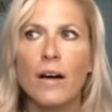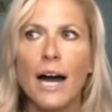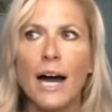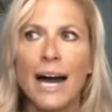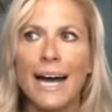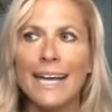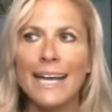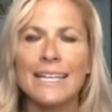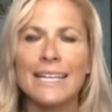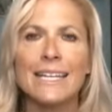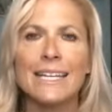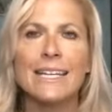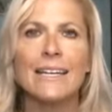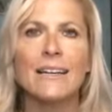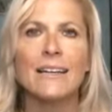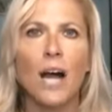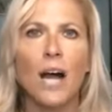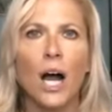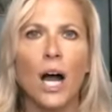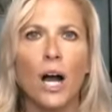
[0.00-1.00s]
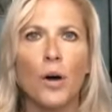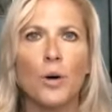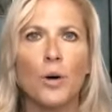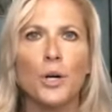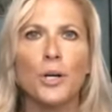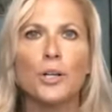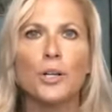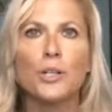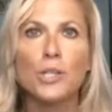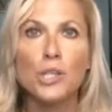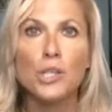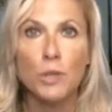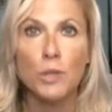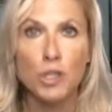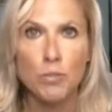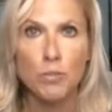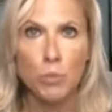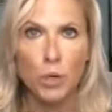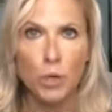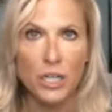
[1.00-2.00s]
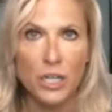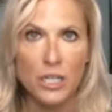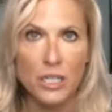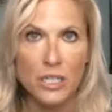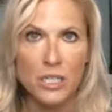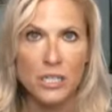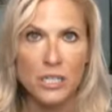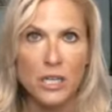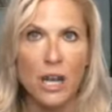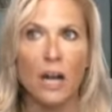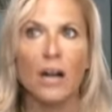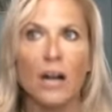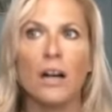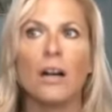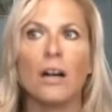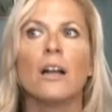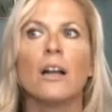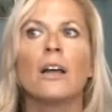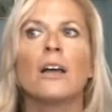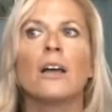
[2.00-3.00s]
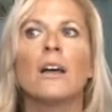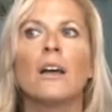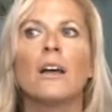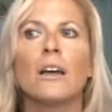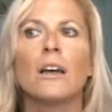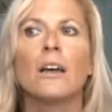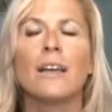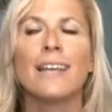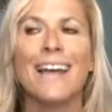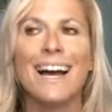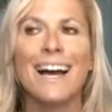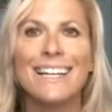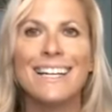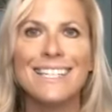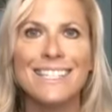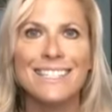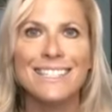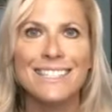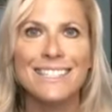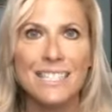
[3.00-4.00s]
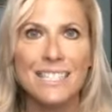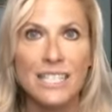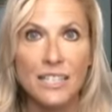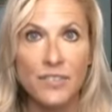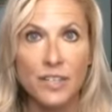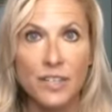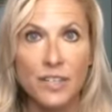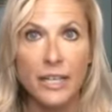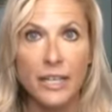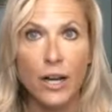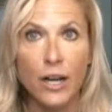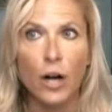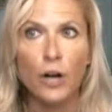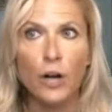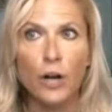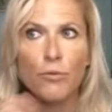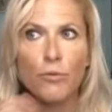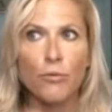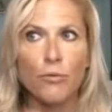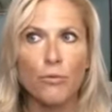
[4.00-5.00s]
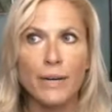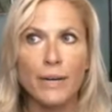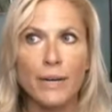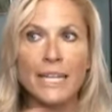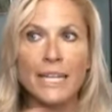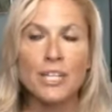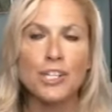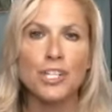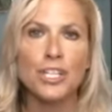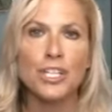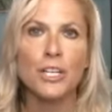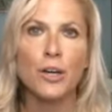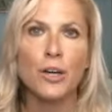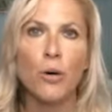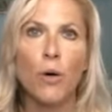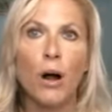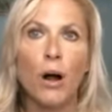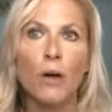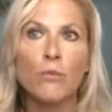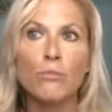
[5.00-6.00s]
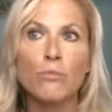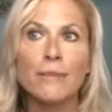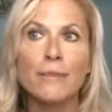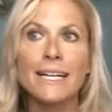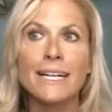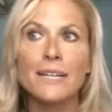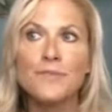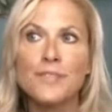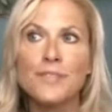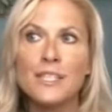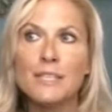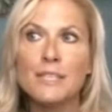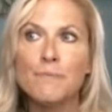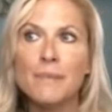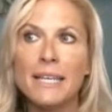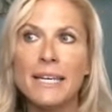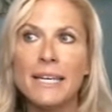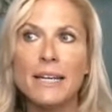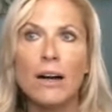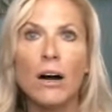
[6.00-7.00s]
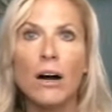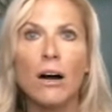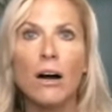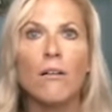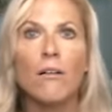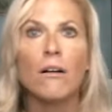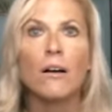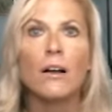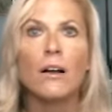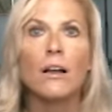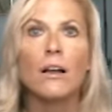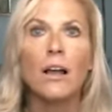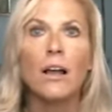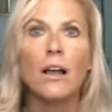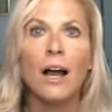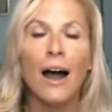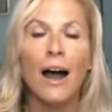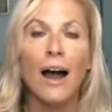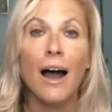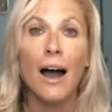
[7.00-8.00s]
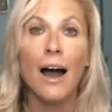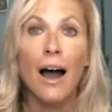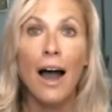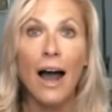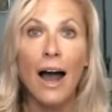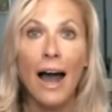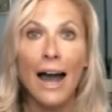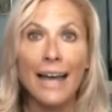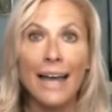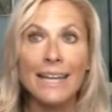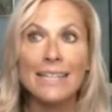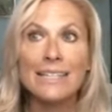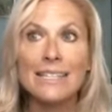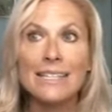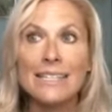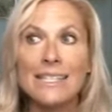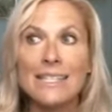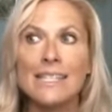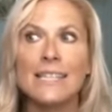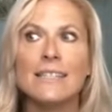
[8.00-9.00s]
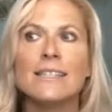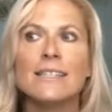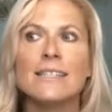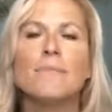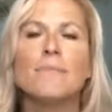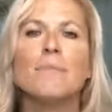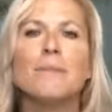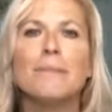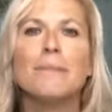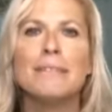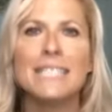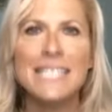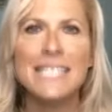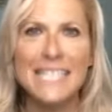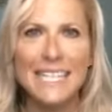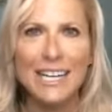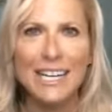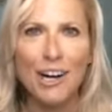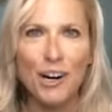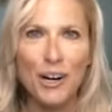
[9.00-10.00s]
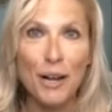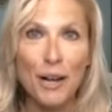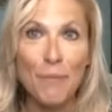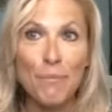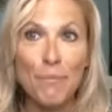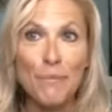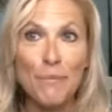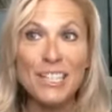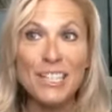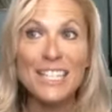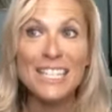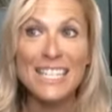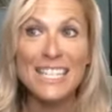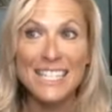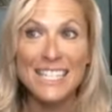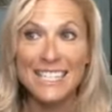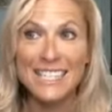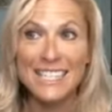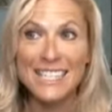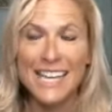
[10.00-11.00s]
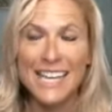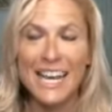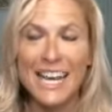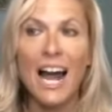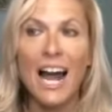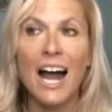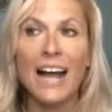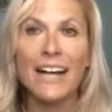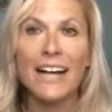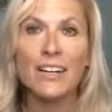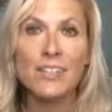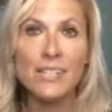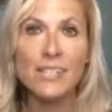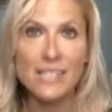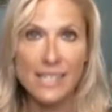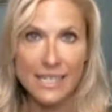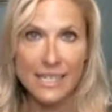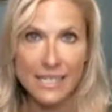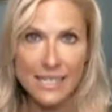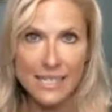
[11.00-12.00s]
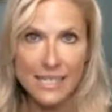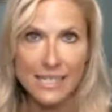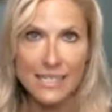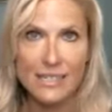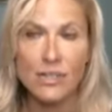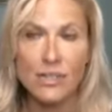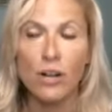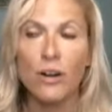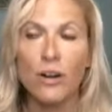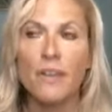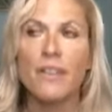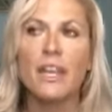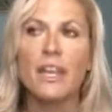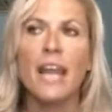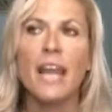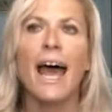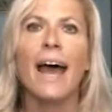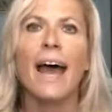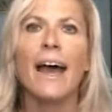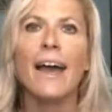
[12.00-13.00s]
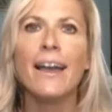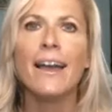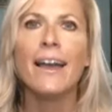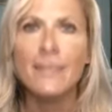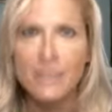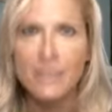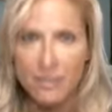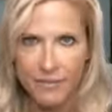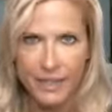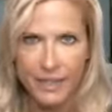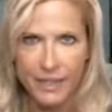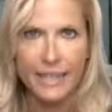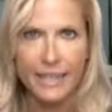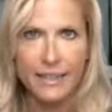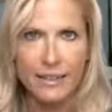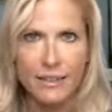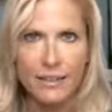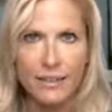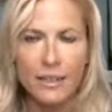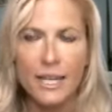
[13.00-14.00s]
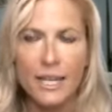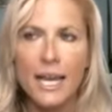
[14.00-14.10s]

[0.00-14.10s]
heightening our switchboards, our conductivity, our ratio, our rate of speed, our heightened sensibility, our abilities and higher senses are then activated